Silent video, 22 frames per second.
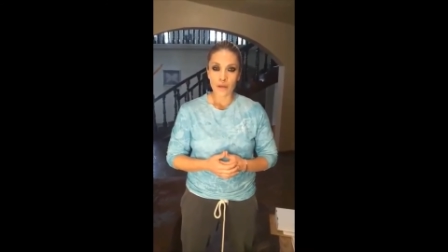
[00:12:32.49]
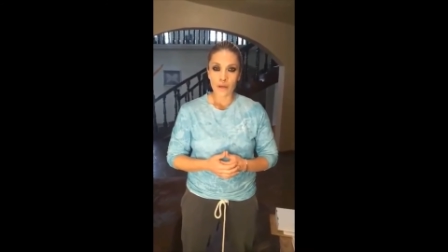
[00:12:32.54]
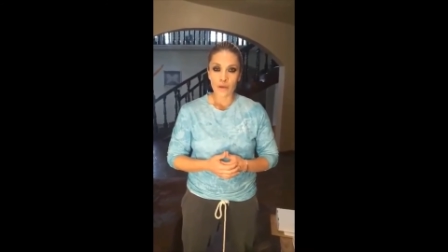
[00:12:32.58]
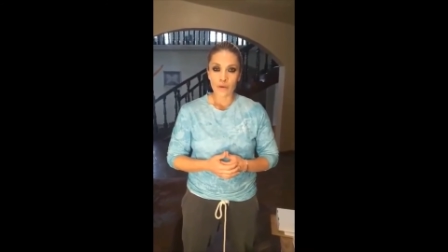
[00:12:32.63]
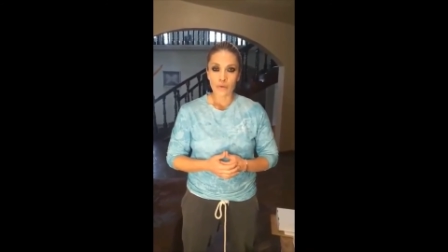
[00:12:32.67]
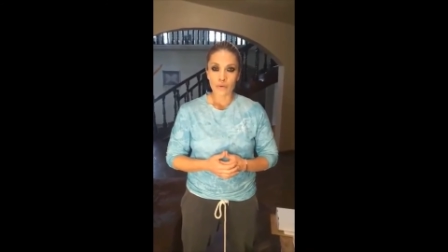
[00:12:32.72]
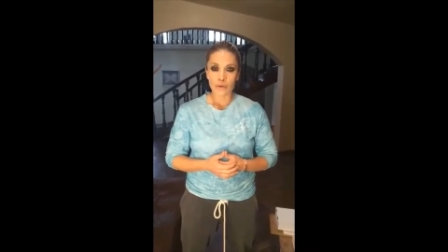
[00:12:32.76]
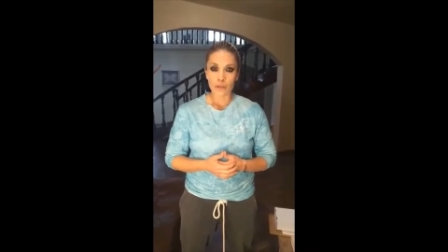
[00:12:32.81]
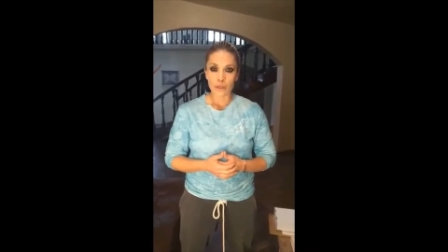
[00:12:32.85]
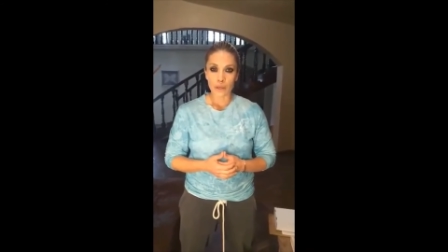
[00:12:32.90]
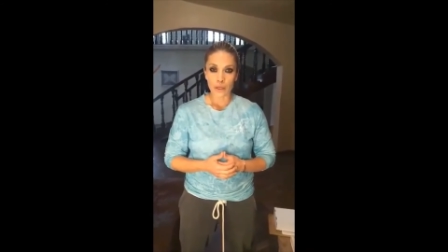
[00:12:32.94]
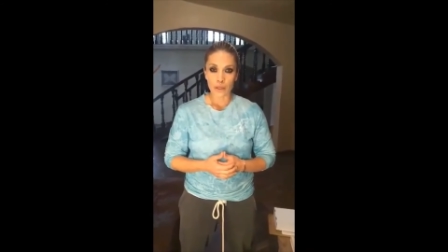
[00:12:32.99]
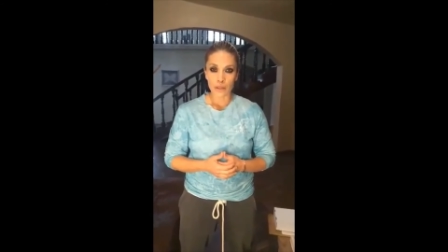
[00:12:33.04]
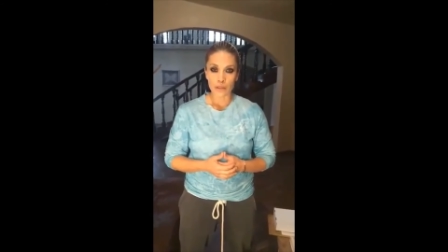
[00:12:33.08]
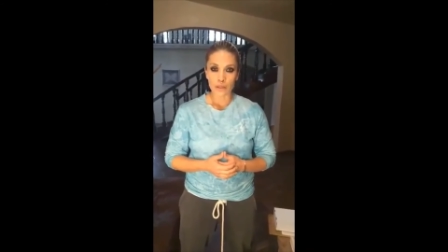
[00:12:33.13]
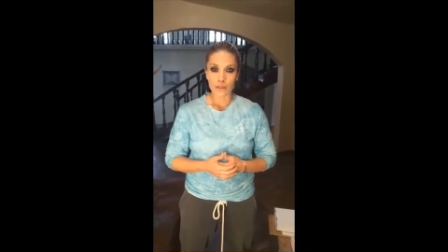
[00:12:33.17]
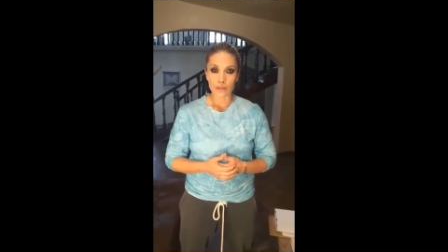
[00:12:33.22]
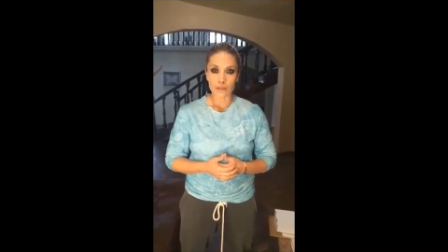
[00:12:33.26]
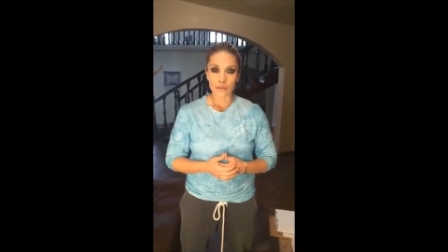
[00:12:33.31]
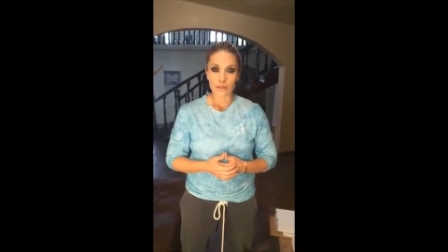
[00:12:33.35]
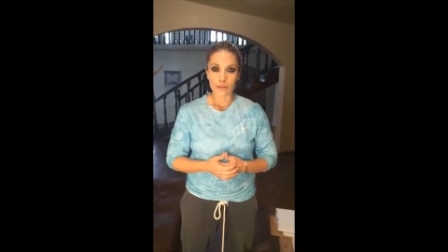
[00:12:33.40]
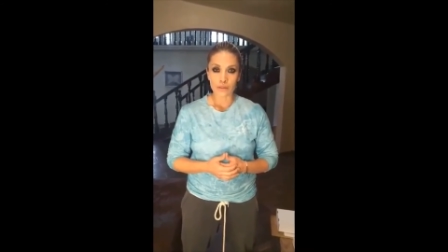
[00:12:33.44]
We got
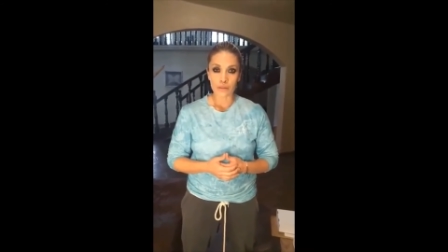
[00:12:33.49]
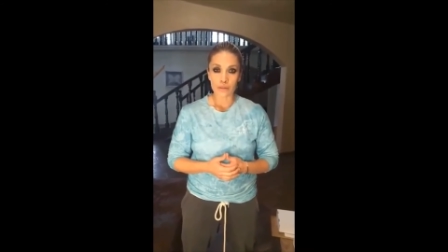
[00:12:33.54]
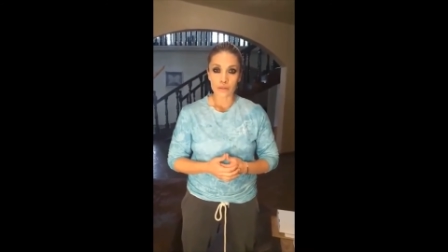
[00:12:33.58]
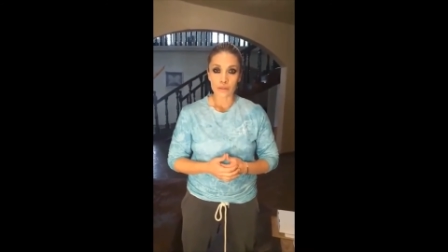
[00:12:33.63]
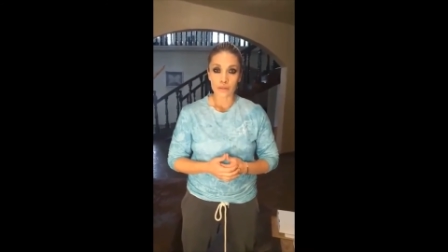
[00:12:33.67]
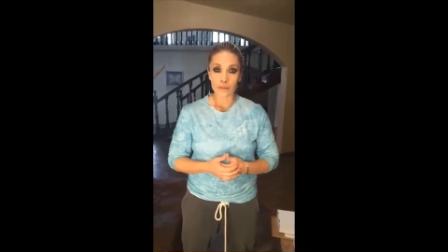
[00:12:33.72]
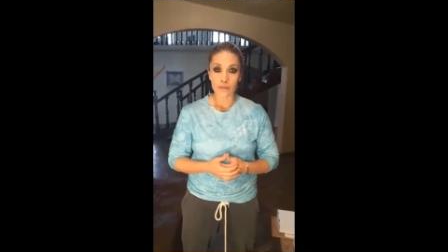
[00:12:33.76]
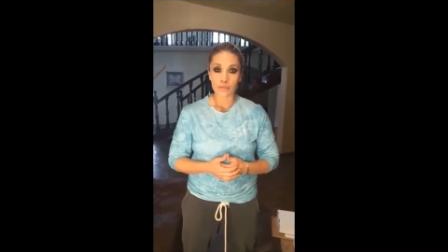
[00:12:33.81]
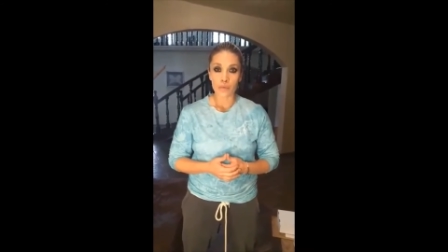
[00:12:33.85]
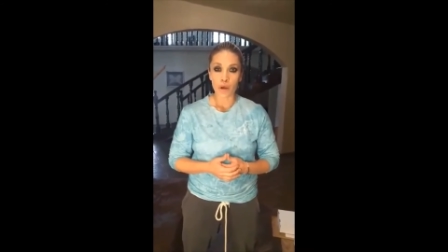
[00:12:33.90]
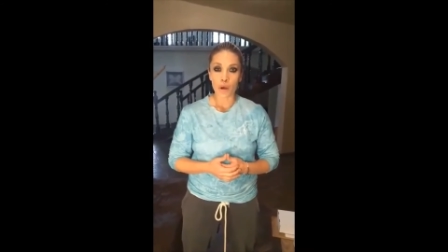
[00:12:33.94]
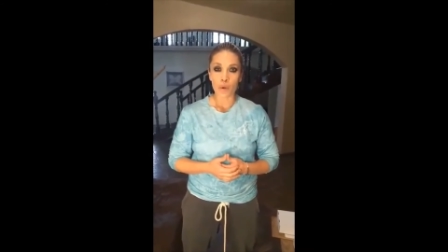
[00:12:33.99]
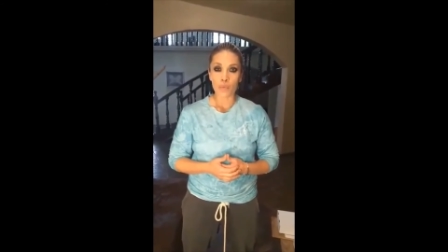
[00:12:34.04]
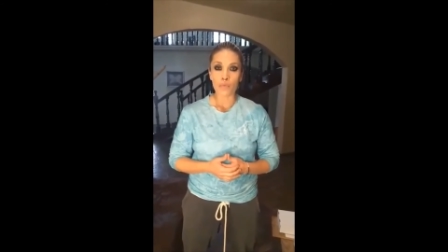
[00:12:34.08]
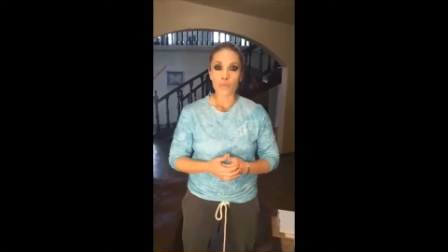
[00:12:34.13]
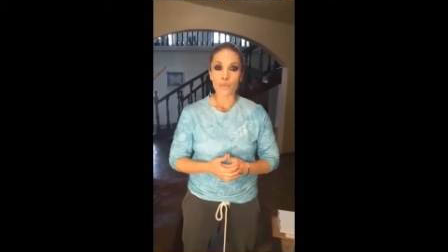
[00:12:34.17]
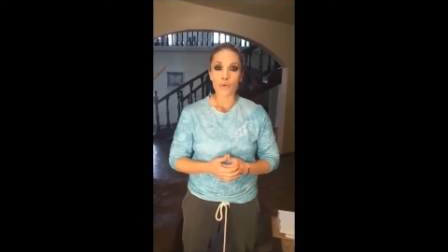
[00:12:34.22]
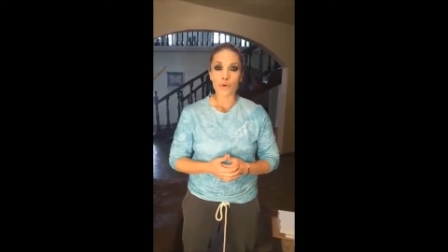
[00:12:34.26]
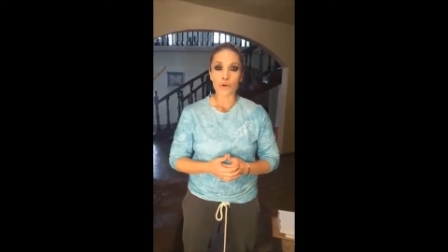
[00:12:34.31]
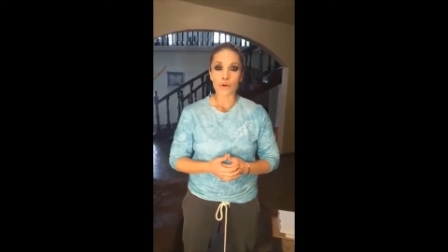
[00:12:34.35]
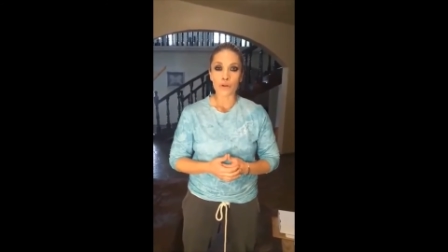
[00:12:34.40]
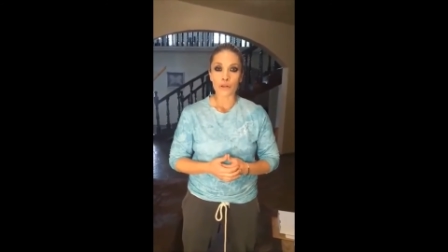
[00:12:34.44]
this. It's about
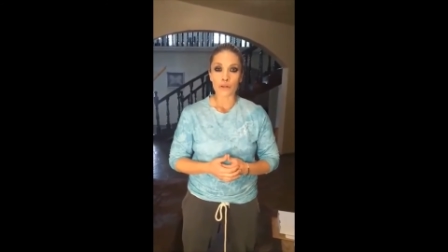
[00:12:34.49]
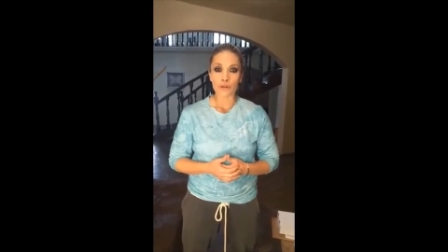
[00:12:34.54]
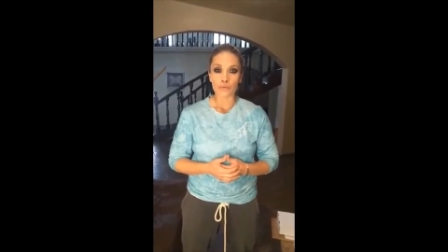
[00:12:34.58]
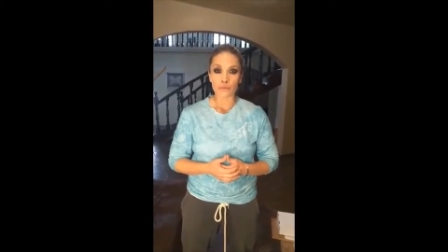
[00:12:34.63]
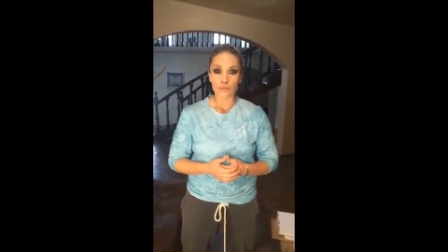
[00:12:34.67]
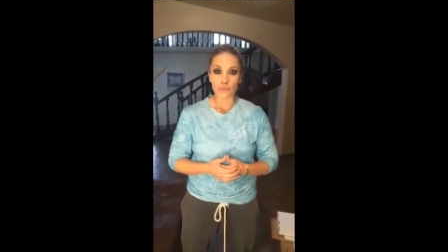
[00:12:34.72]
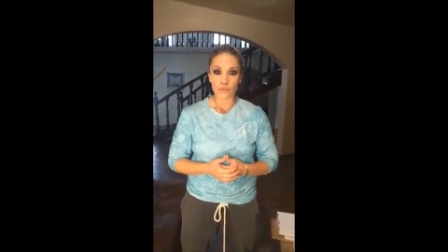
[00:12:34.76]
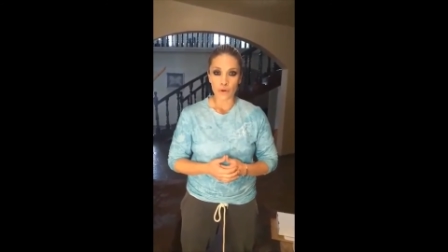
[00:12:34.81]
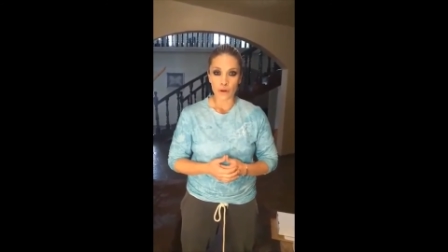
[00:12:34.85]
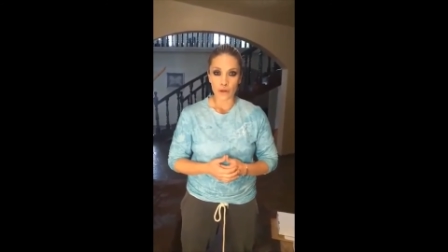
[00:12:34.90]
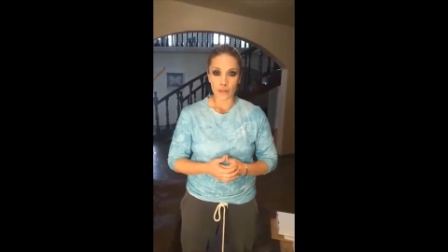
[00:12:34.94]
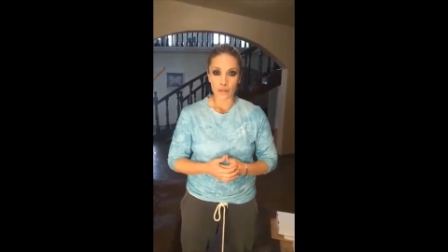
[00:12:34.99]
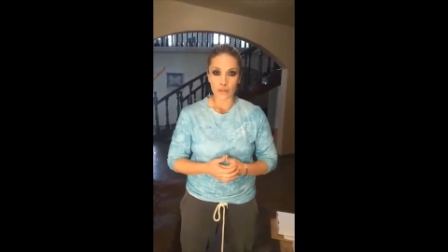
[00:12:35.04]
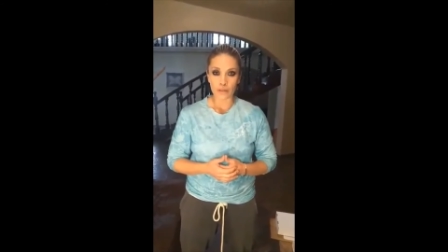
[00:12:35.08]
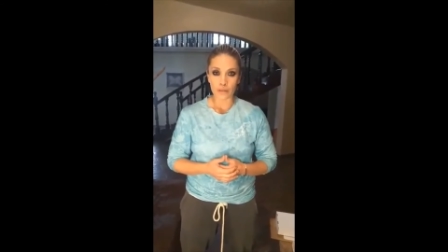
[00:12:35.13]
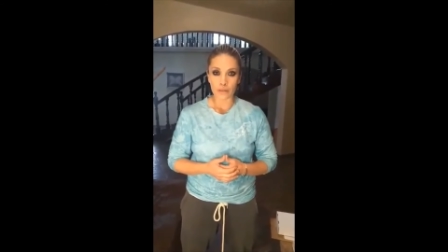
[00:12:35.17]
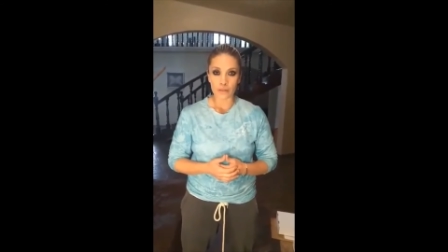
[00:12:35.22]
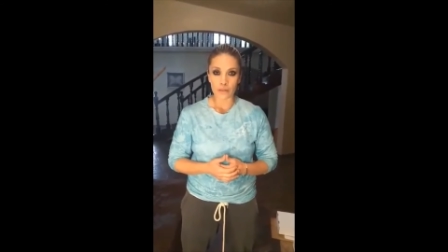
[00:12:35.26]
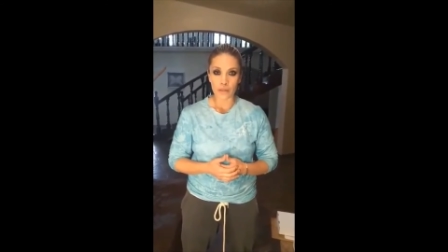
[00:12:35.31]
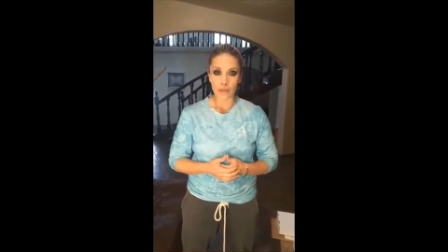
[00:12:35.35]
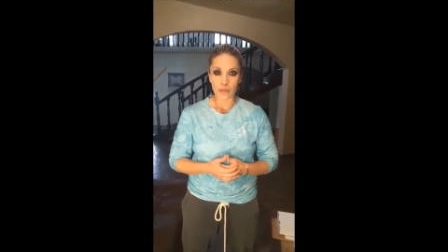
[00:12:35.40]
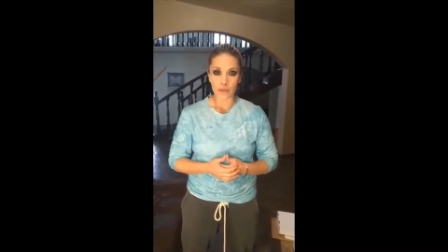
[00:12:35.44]
burning and frying this
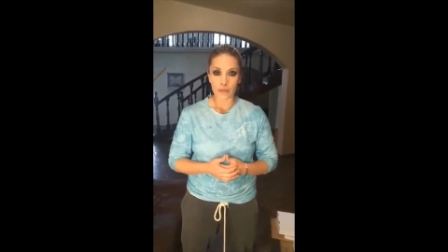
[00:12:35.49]
tech.